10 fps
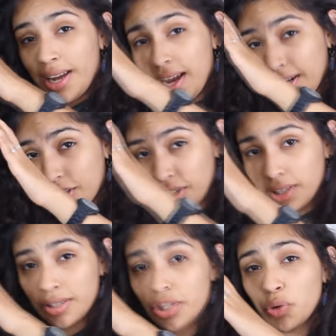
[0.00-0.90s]

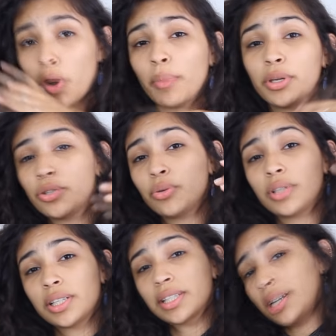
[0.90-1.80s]
actions you want me to
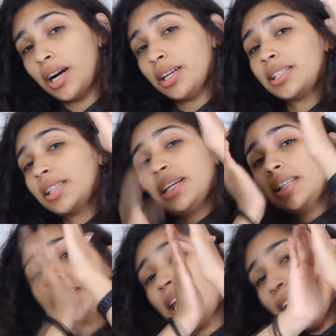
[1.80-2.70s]
discuss
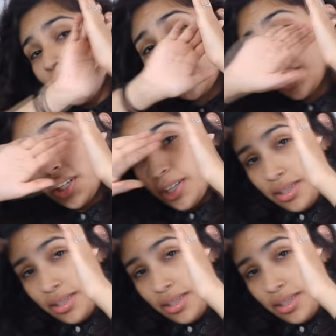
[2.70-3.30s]
slash